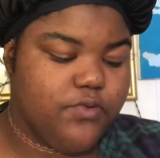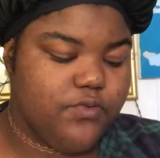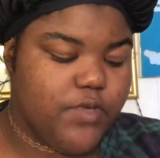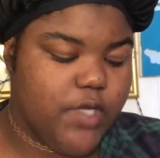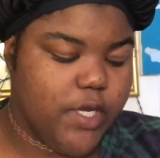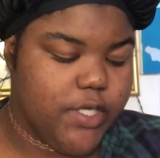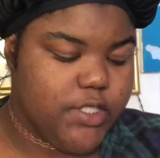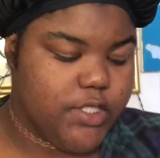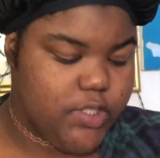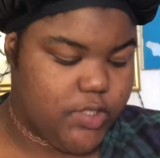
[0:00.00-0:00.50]
We
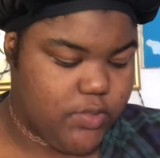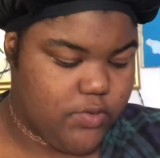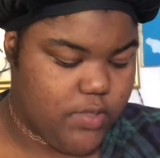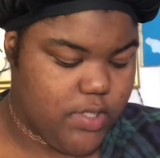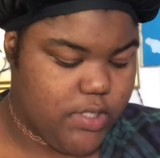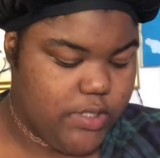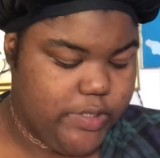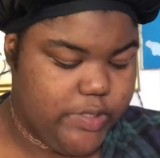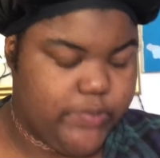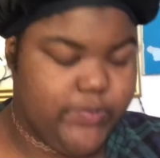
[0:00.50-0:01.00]
are just
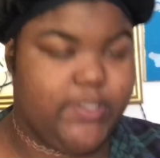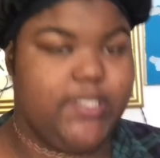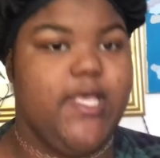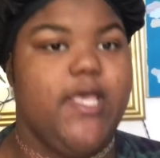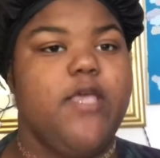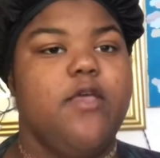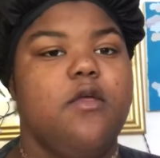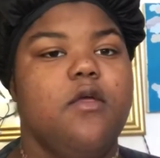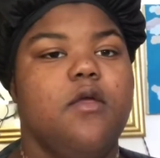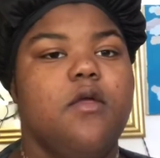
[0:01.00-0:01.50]
going to
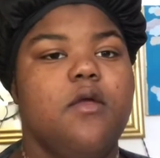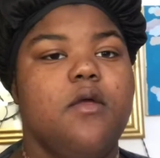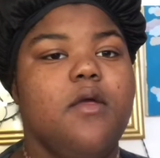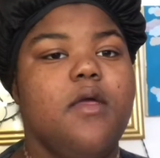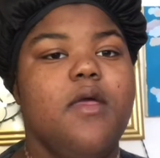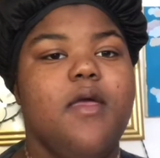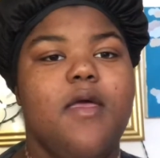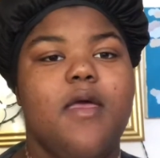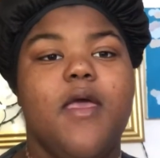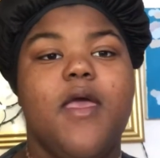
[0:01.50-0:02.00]
take her
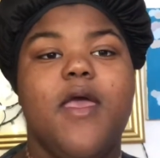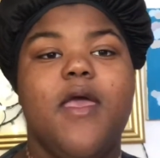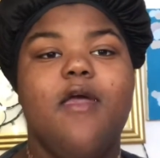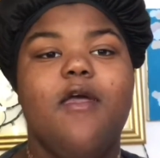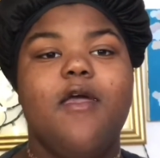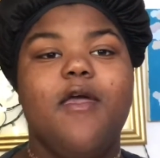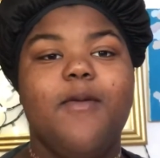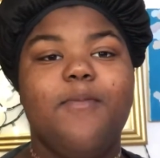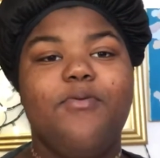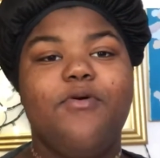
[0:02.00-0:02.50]

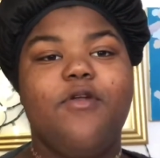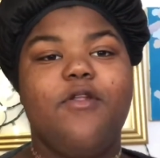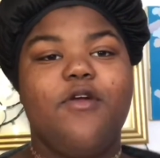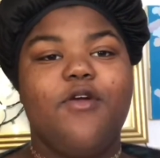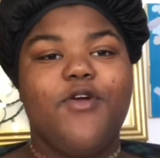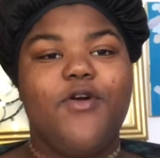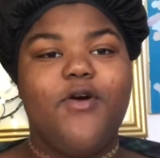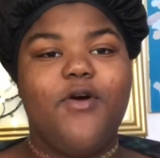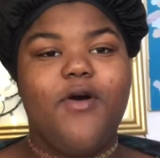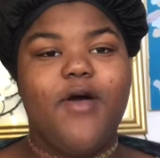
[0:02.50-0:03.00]
and put
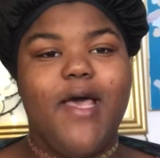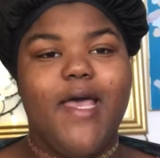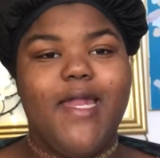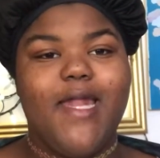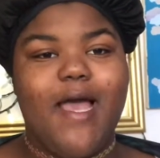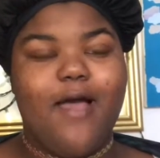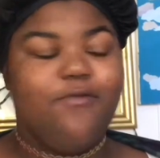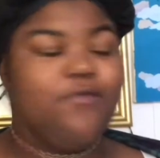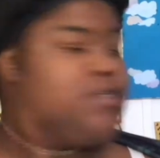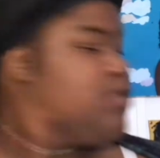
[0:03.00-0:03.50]
her on.
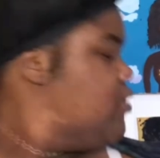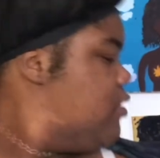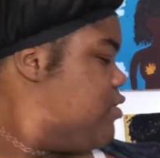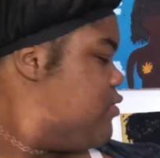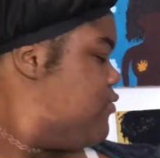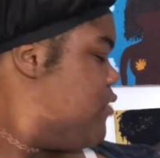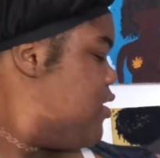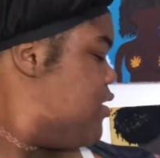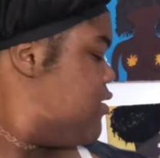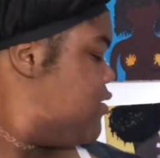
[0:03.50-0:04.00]
I was going to
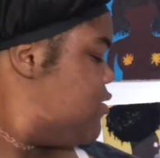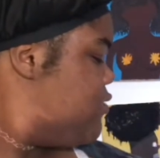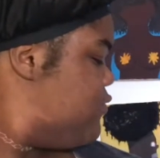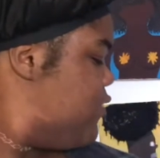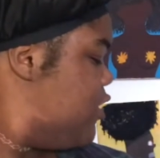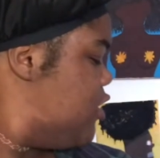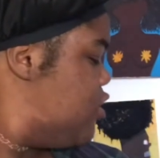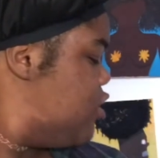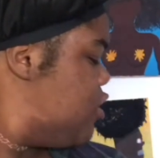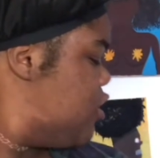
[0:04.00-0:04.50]
wear a
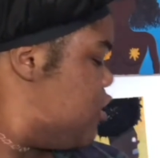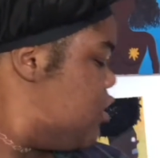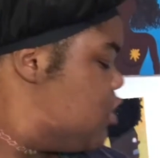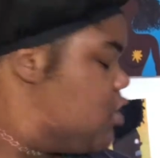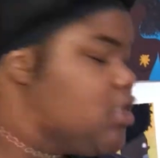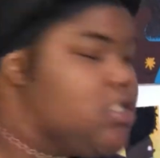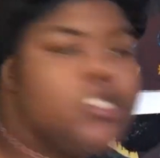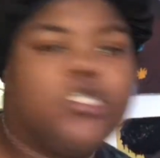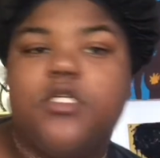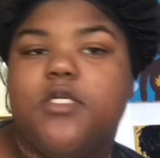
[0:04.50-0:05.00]

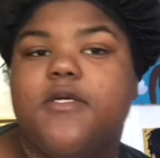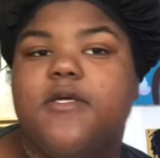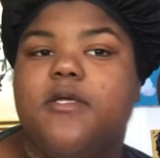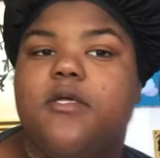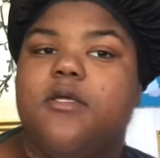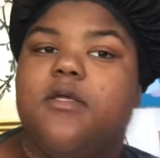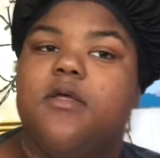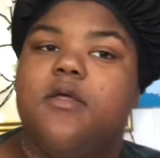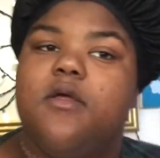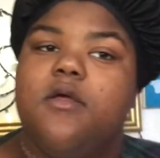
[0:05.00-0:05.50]
sweatshirt,
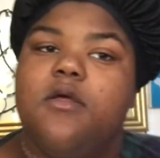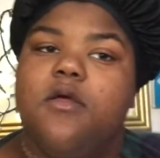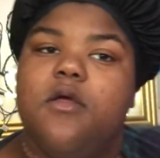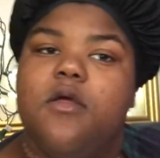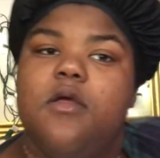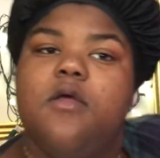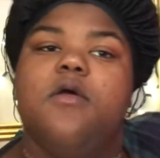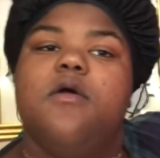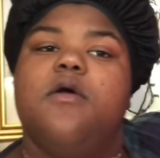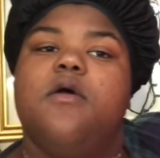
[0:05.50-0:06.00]

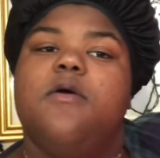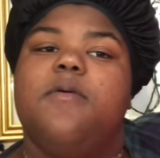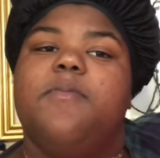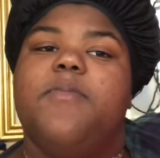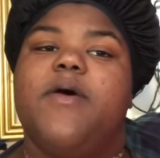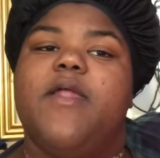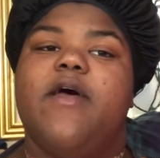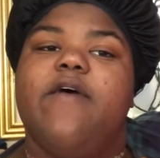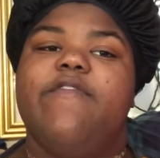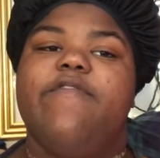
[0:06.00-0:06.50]

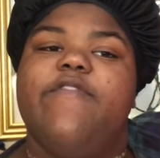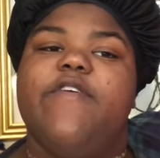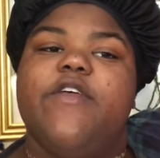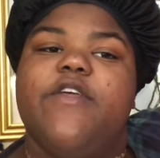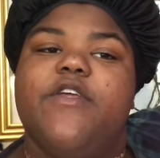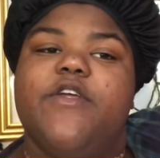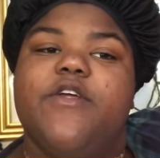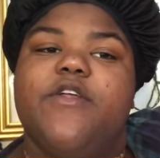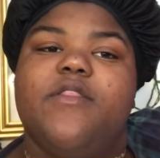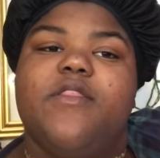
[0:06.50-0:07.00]
but I
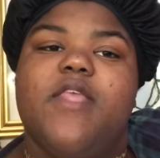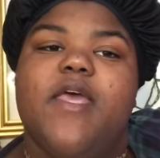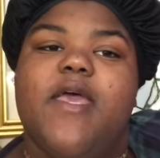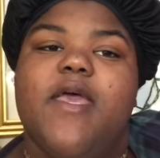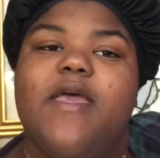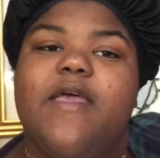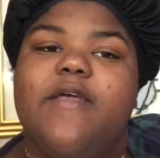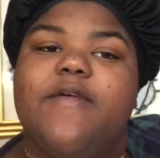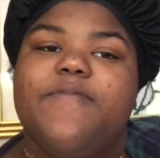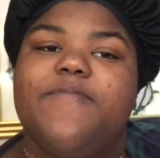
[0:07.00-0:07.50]
figured
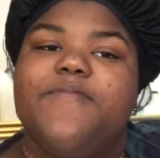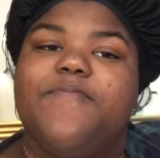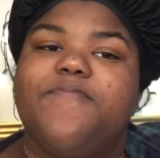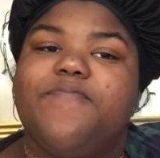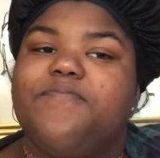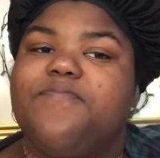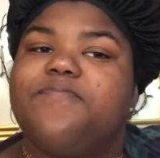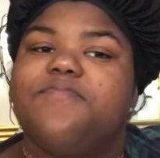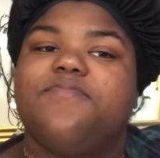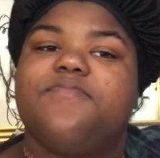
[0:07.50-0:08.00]
that
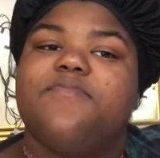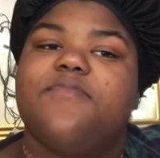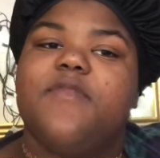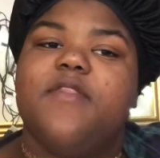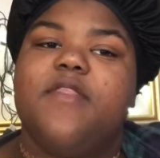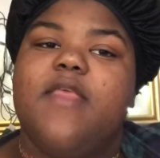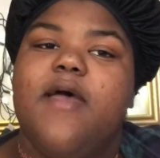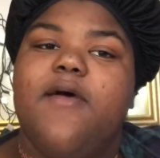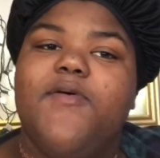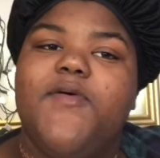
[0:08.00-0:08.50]

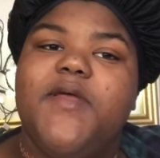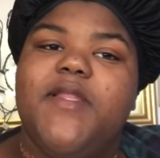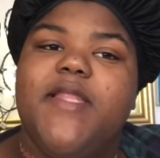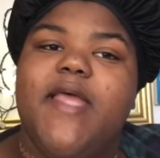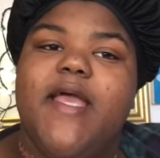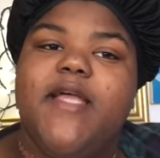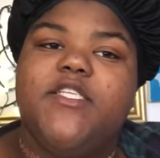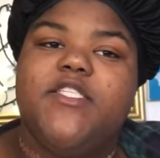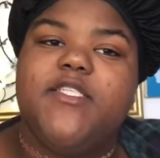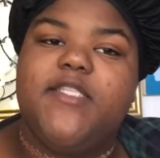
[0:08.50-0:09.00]
wouldn't
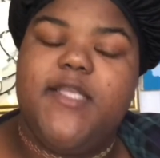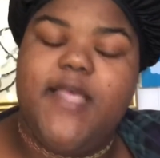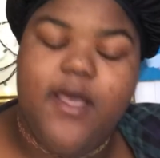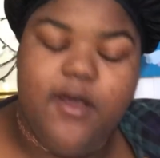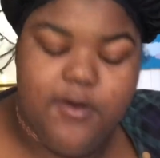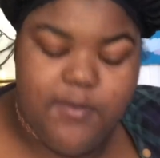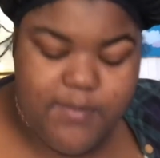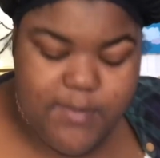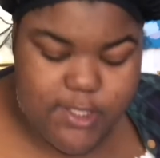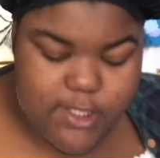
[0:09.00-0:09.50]
actually
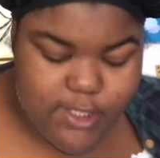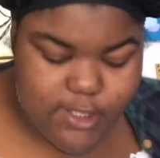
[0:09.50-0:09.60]
help me.